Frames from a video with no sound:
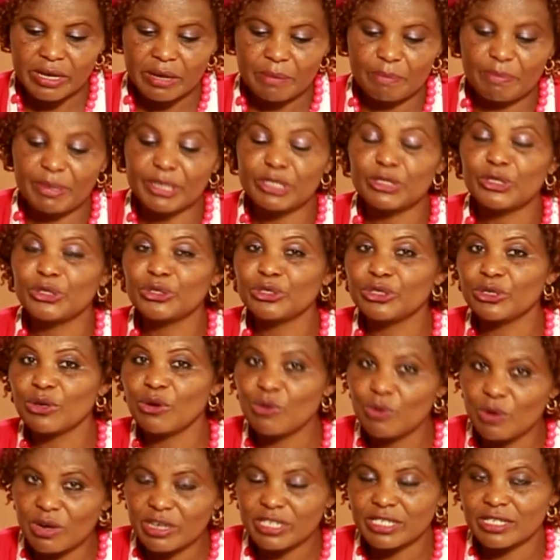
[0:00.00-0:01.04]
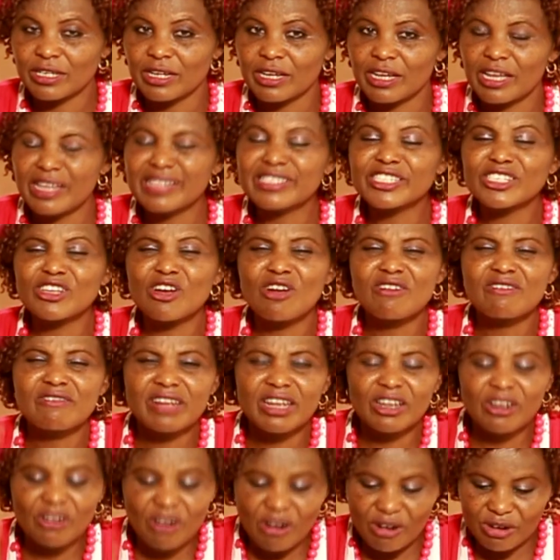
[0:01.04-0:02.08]
But do you know what? It's
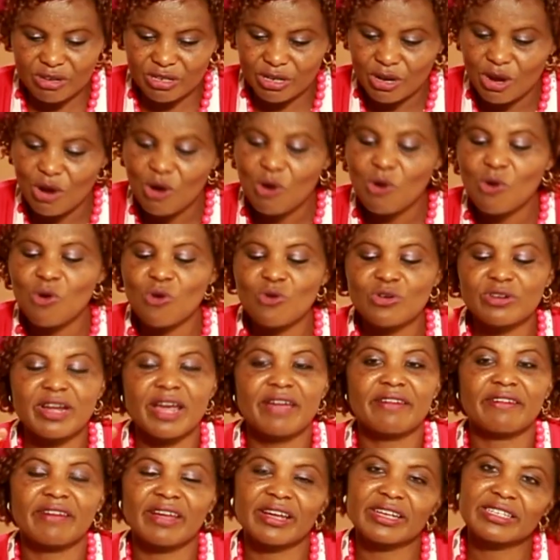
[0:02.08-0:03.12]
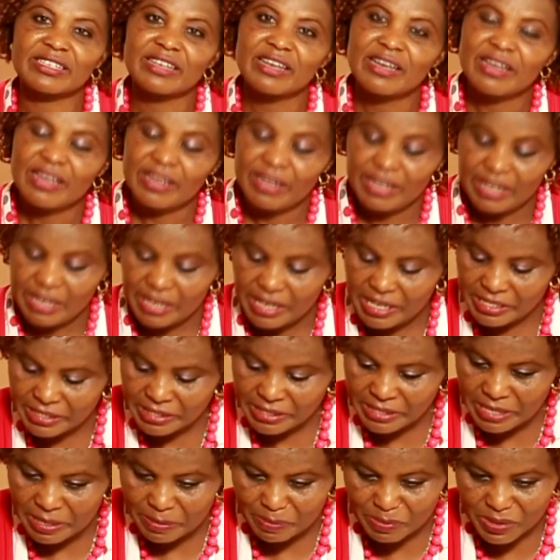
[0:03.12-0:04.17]
only God who directs his
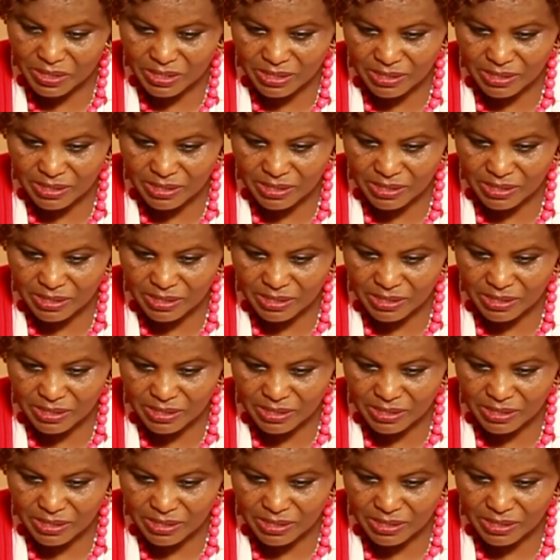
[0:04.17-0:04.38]
steps.